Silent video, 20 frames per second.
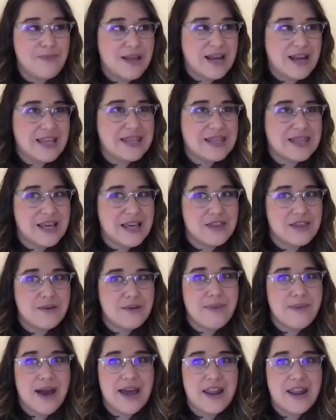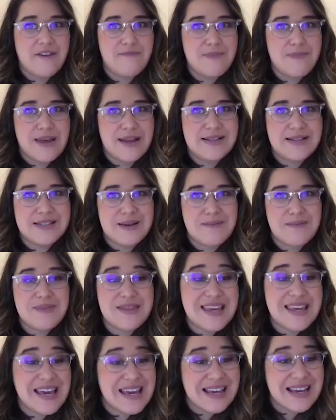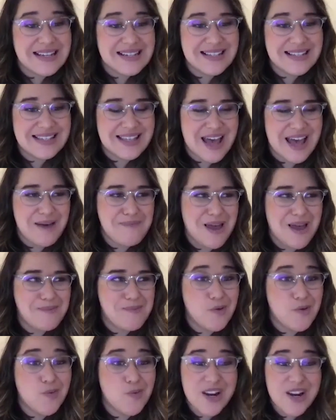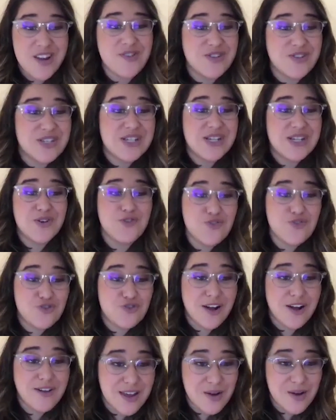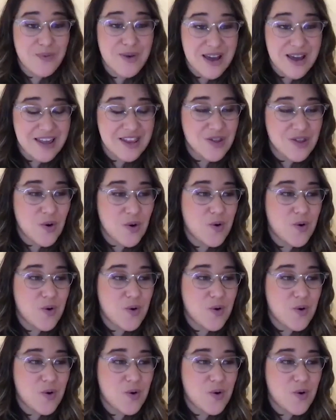But I think there might have been some things that maybe we're either still struggling with,